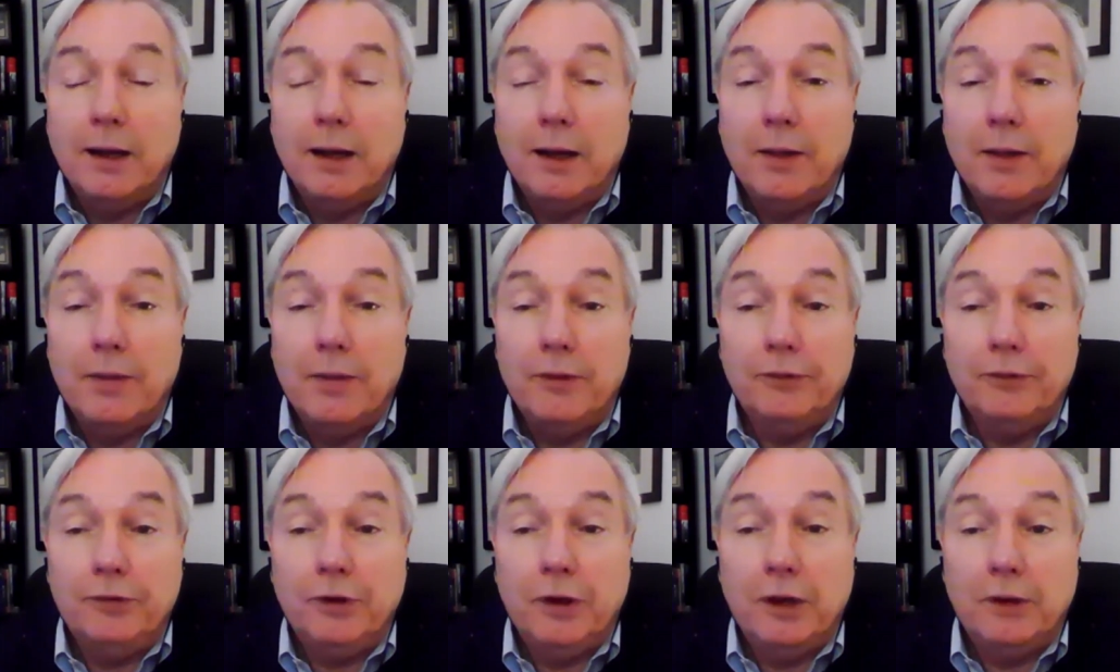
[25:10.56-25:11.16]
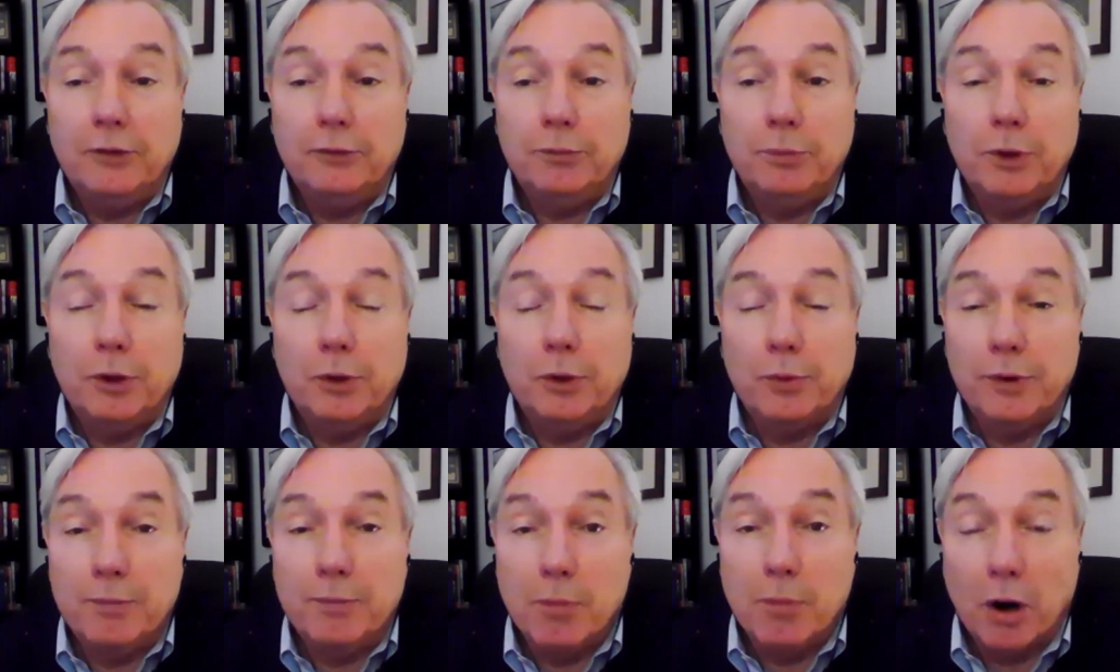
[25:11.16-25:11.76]
This has been
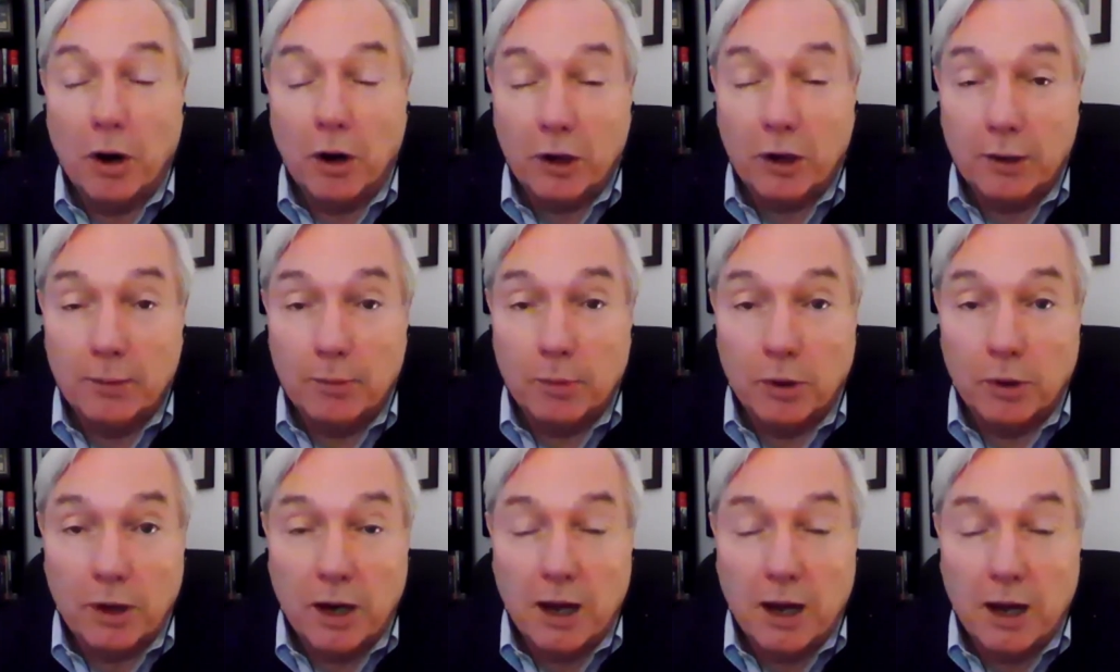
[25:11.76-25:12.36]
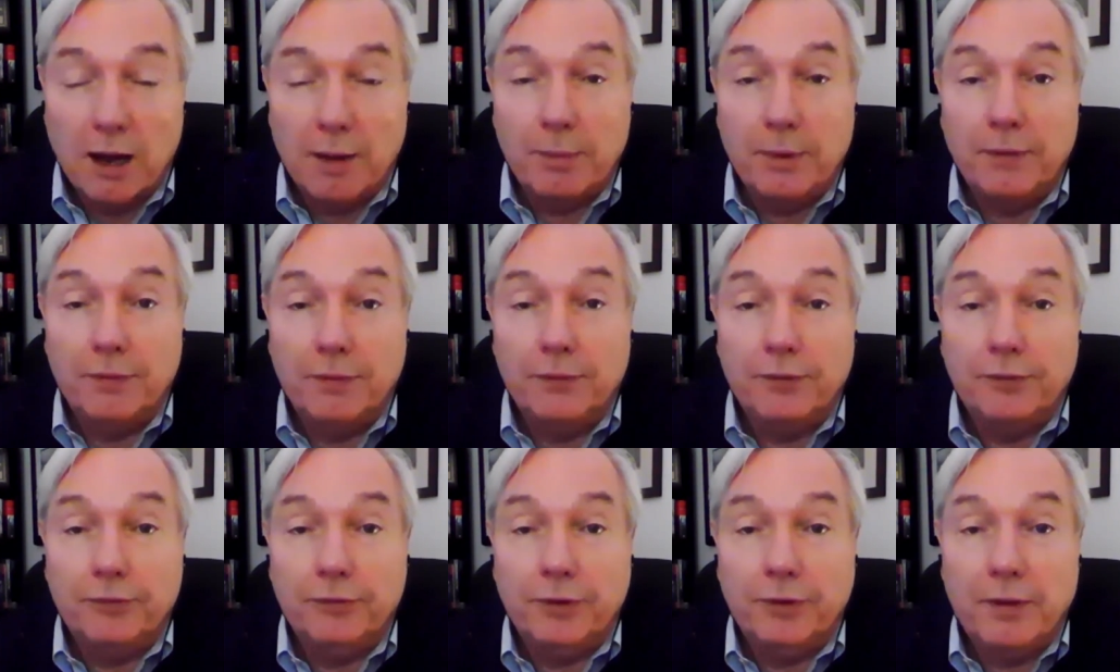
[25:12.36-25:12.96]
a remarkable comment
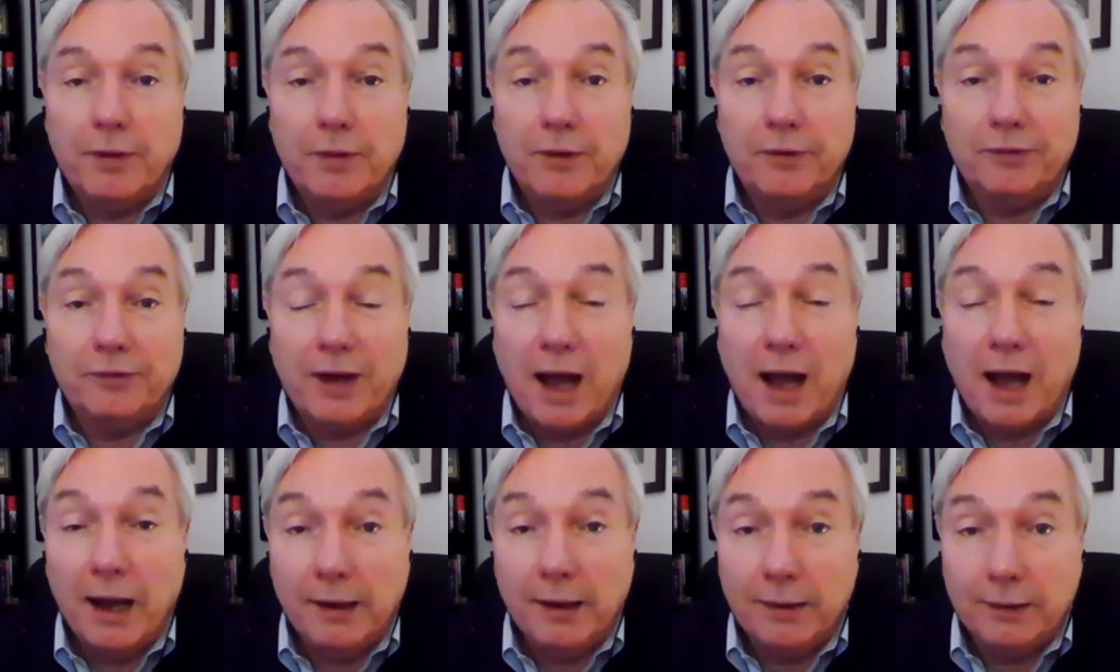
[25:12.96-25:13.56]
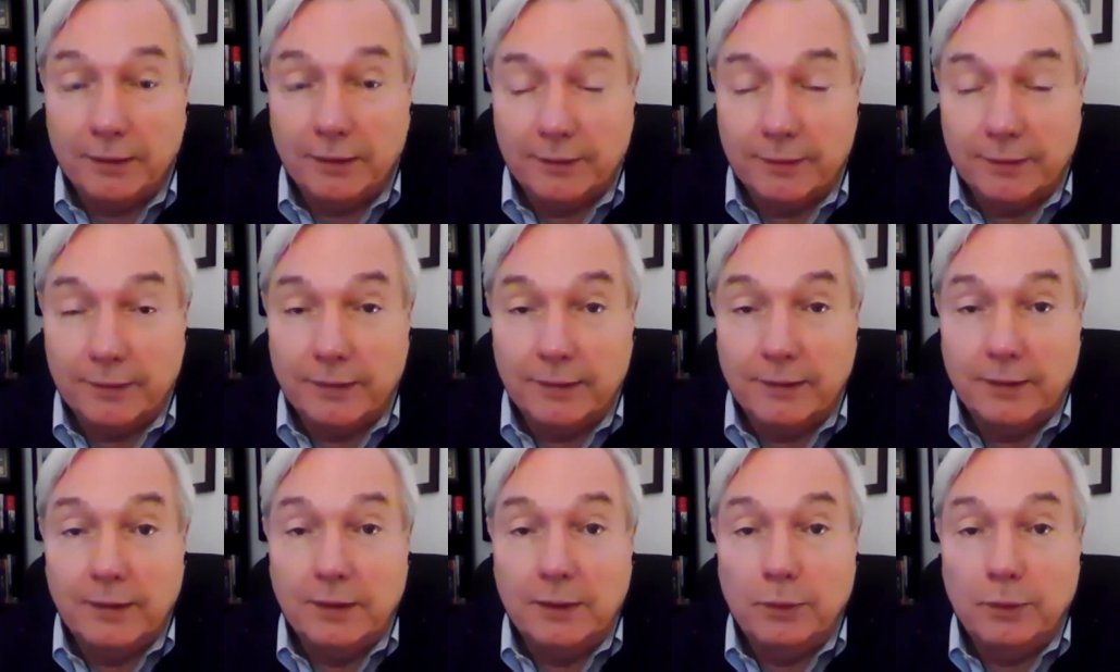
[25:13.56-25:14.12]
to say this island,